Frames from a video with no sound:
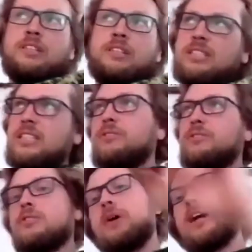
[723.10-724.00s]
the
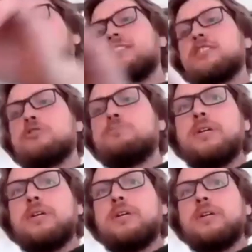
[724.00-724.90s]
difficult part is to
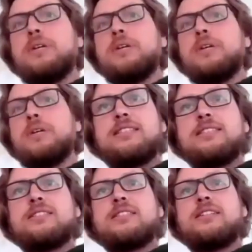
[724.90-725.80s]
build
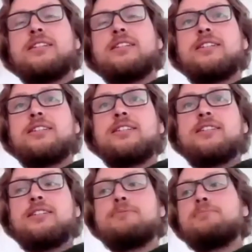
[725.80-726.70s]
this
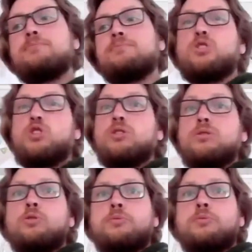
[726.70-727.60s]

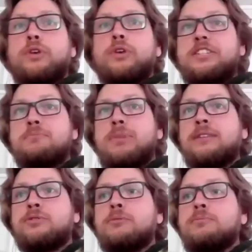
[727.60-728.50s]
cooperation
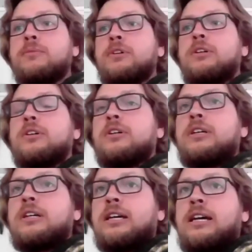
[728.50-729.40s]
platform.
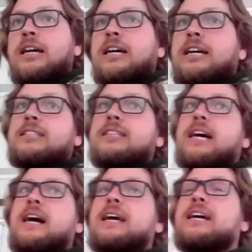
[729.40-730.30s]
And
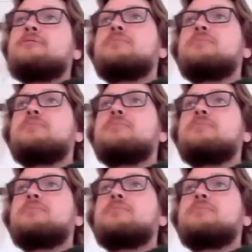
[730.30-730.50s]
I have